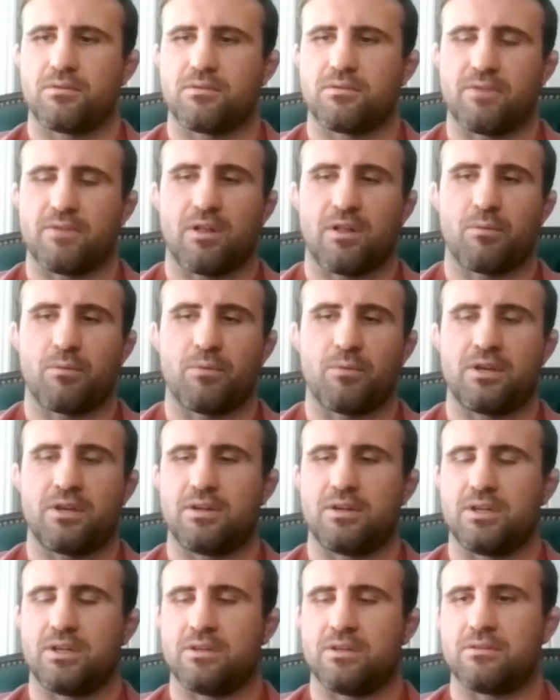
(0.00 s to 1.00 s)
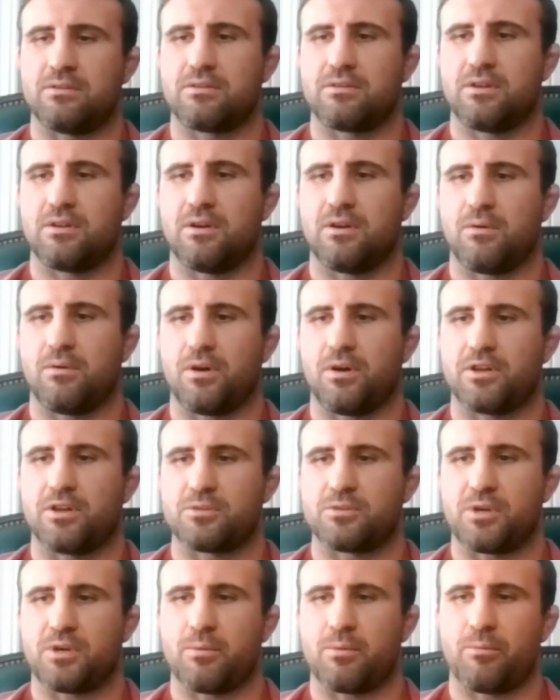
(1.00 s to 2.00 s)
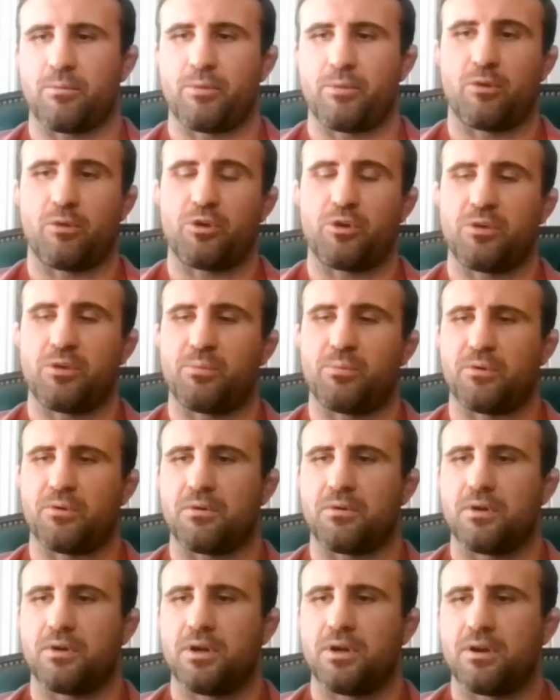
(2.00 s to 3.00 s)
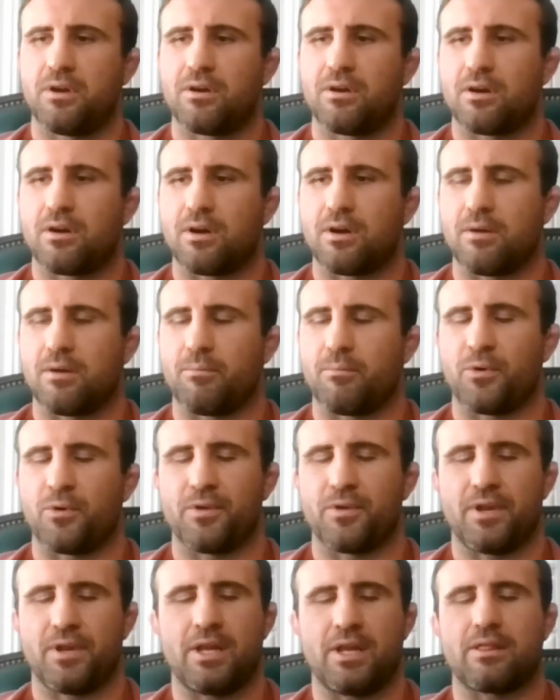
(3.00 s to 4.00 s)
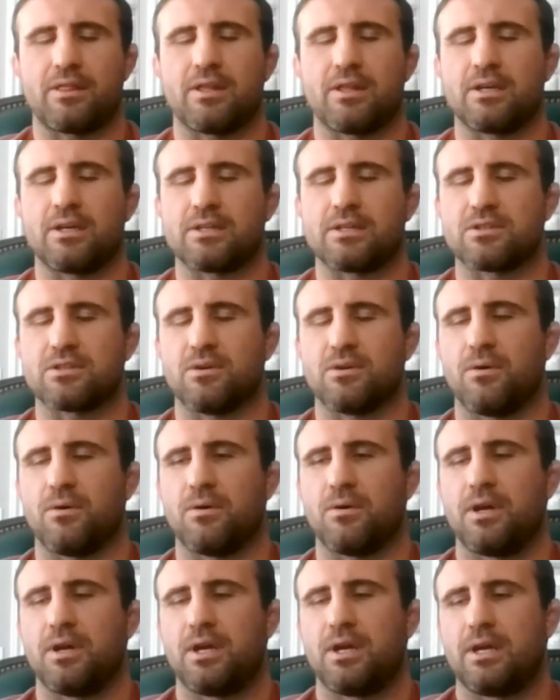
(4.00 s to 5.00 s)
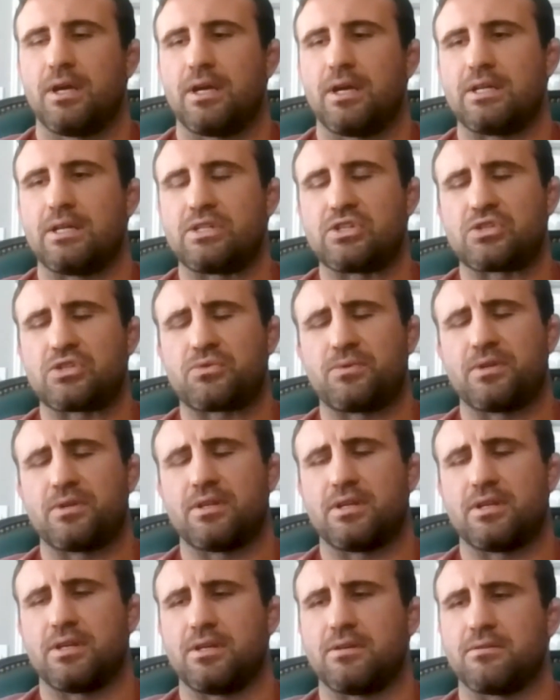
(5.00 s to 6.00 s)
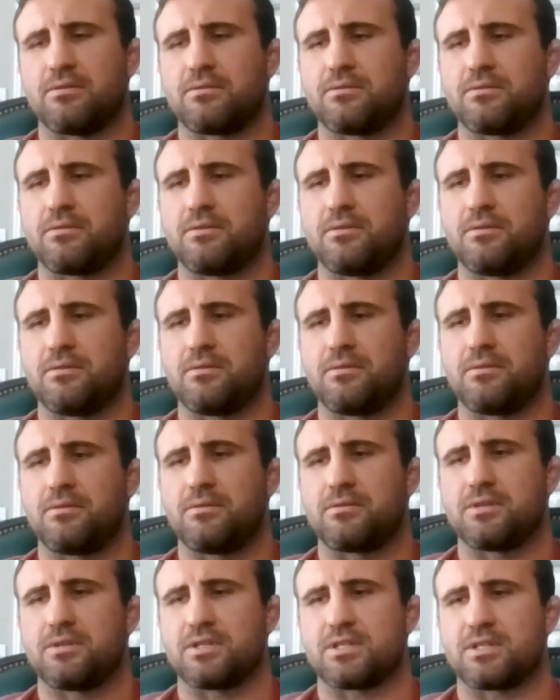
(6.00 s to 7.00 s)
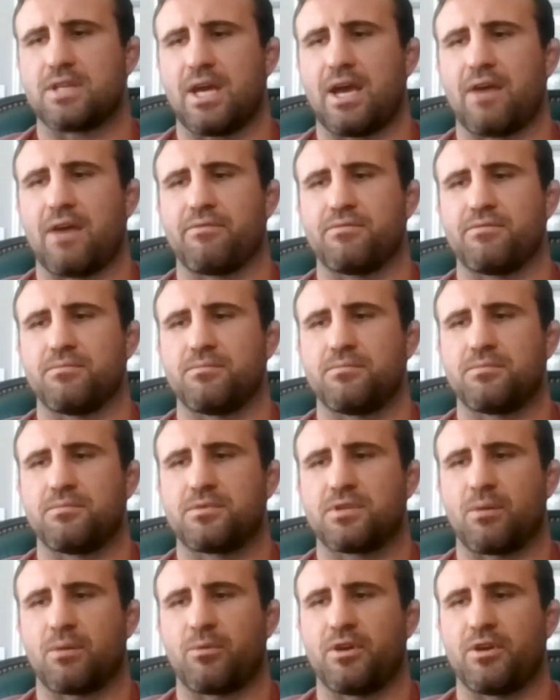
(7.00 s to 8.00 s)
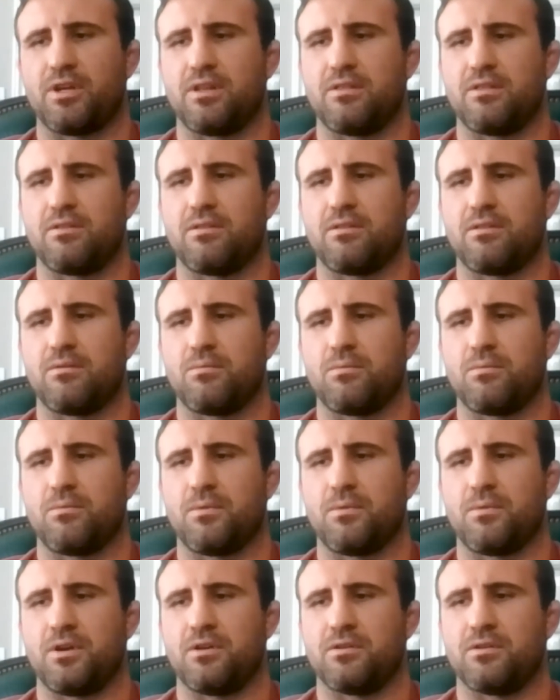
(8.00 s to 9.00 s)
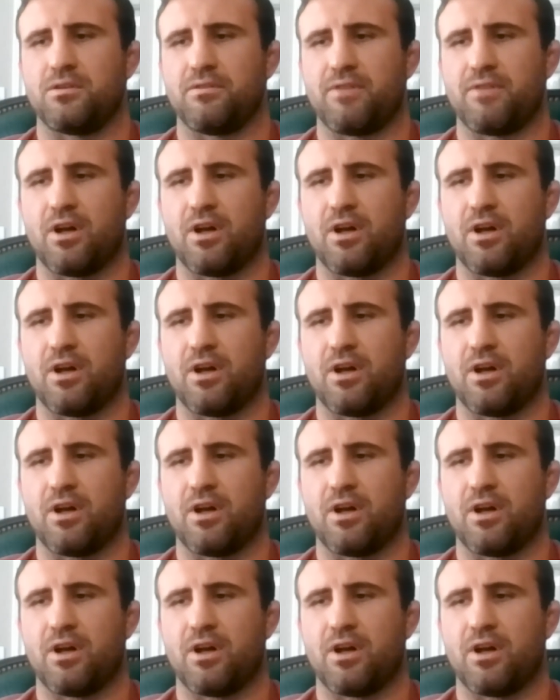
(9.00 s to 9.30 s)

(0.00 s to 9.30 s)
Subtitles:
development and us becoming better people, more than anything. So it just really, just to have somebody when you're